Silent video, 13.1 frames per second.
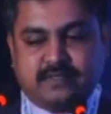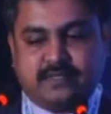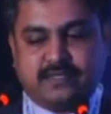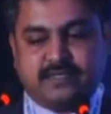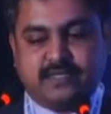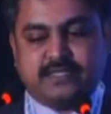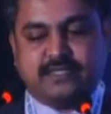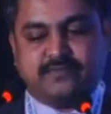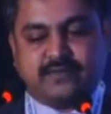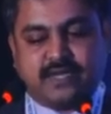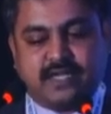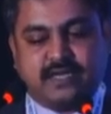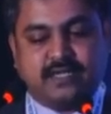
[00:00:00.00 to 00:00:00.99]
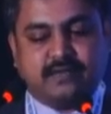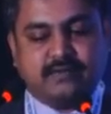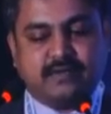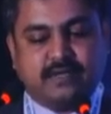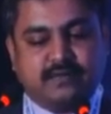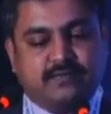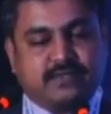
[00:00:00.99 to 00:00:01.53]
intensive
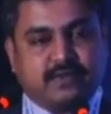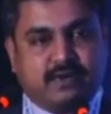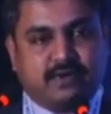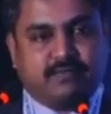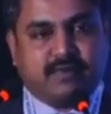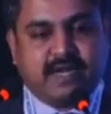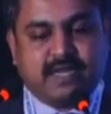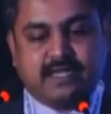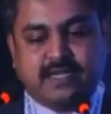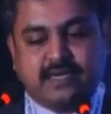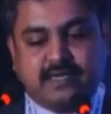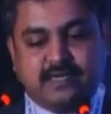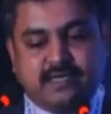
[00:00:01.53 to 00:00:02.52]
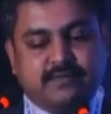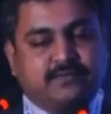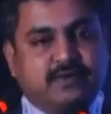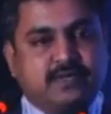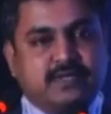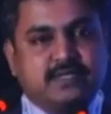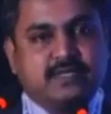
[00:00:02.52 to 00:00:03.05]
training with a lot of money and
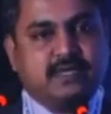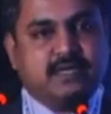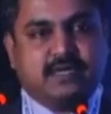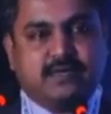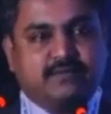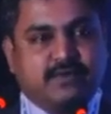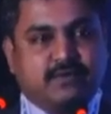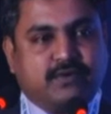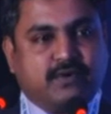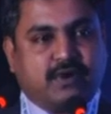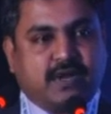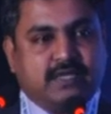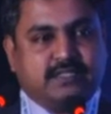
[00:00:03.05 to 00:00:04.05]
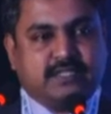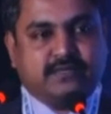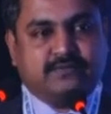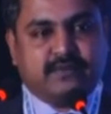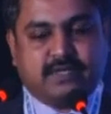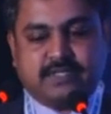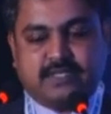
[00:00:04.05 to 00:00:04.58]
efforts, we could not
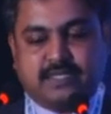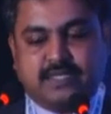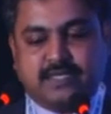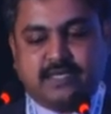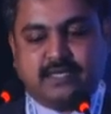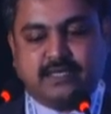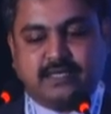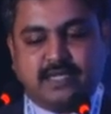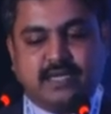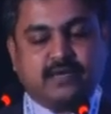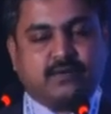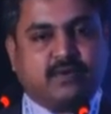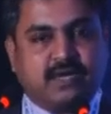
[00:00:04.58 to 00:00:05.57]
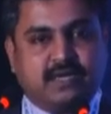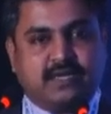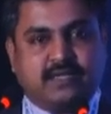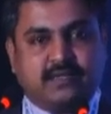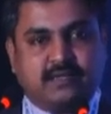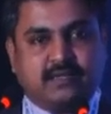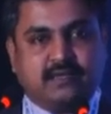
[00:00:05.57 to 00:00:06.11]
achieve the real
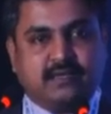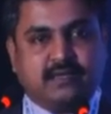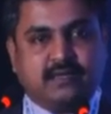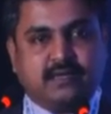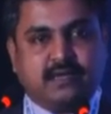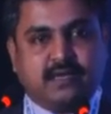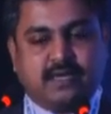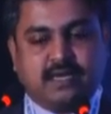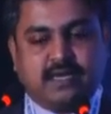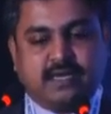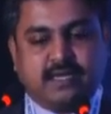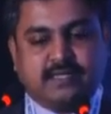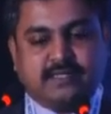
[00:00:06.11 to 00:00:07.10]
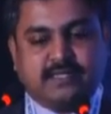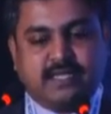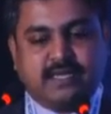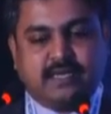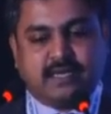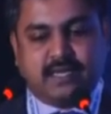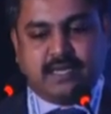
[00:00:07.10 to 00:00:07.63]
quality. And
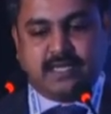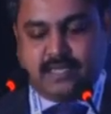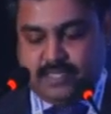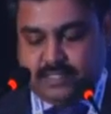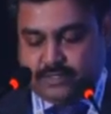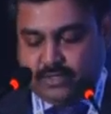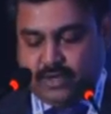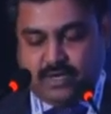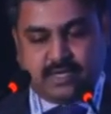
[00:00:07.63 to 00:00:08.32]
then I